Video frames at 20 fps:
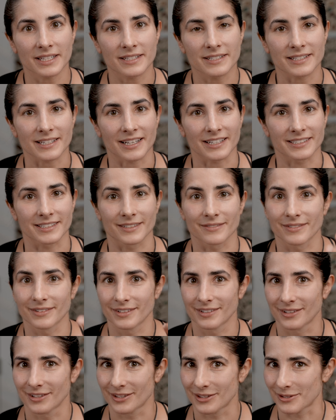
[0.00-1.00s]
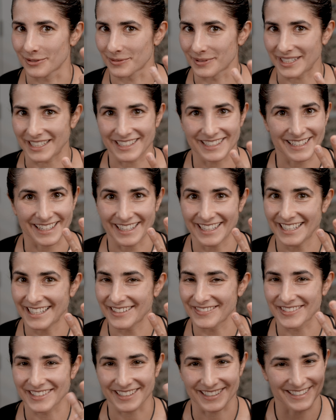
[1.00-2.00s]
this octave 3
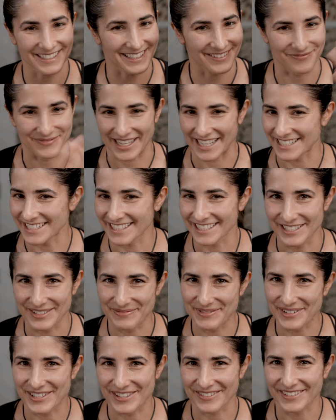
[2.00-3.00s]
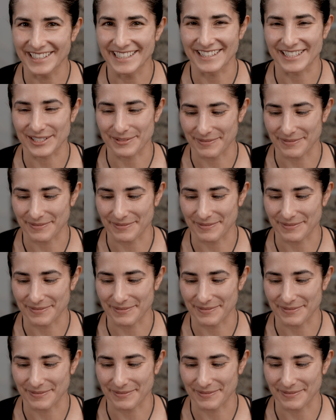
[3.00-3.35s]
times. There's a magic number 3 in this